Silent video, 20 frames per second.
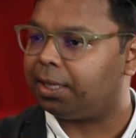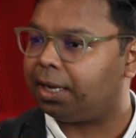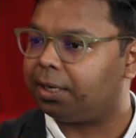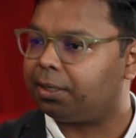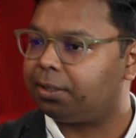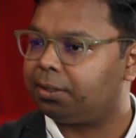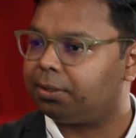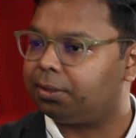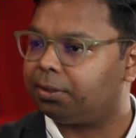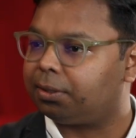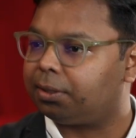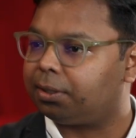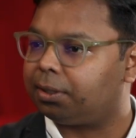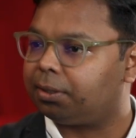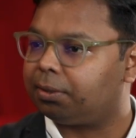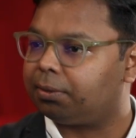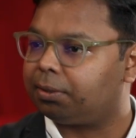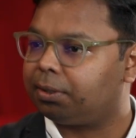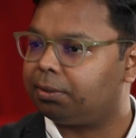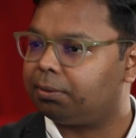that uh,
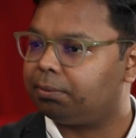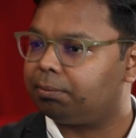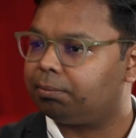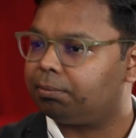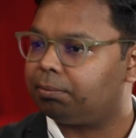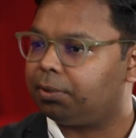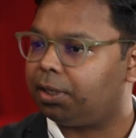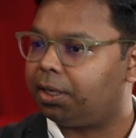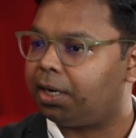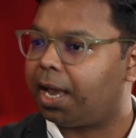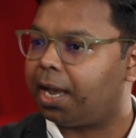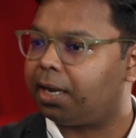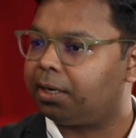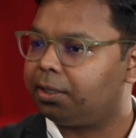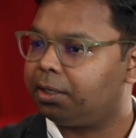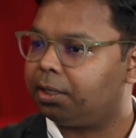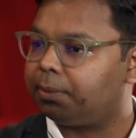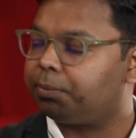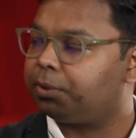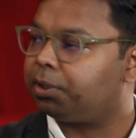Red
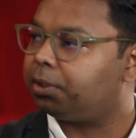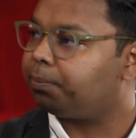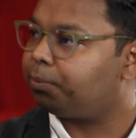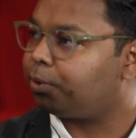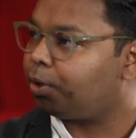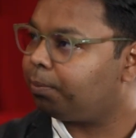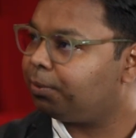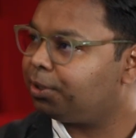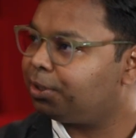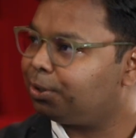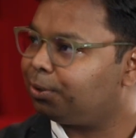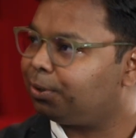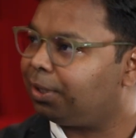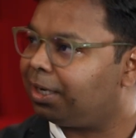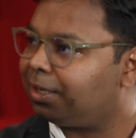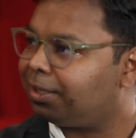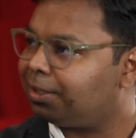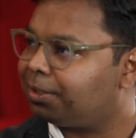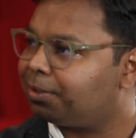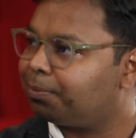Hat kept their promise to
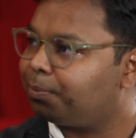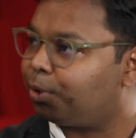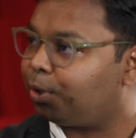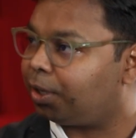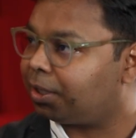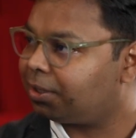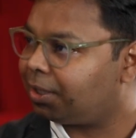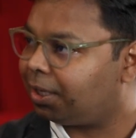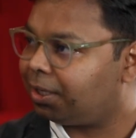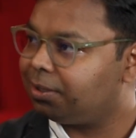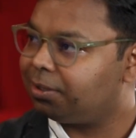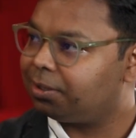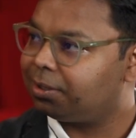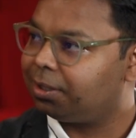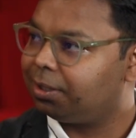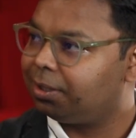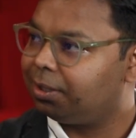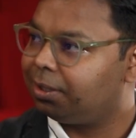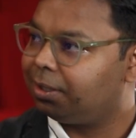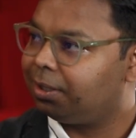get this productized,
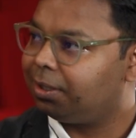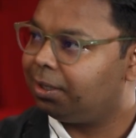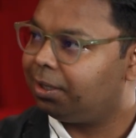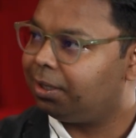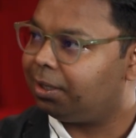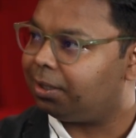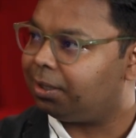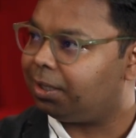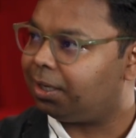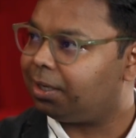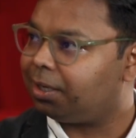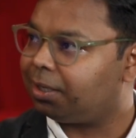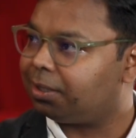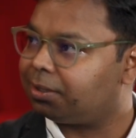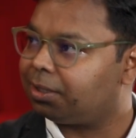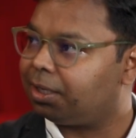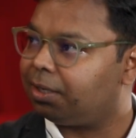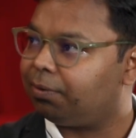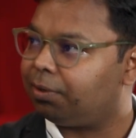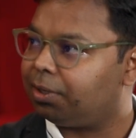and that
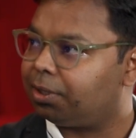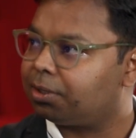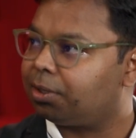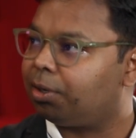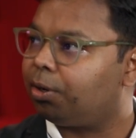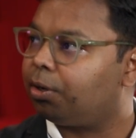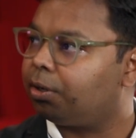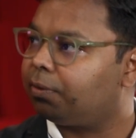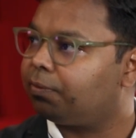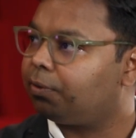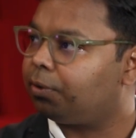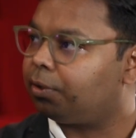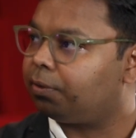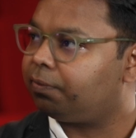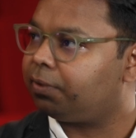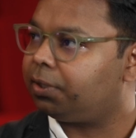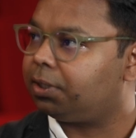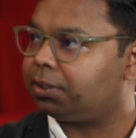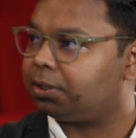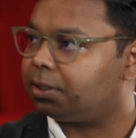has given us a lot of
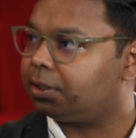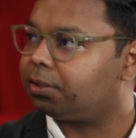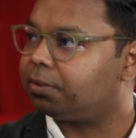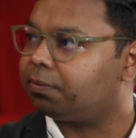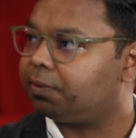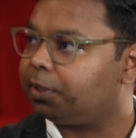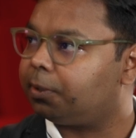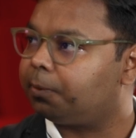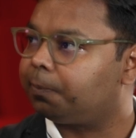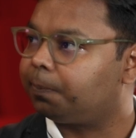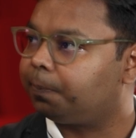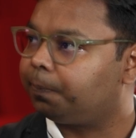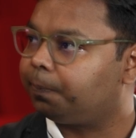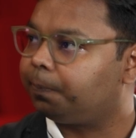confidence as well.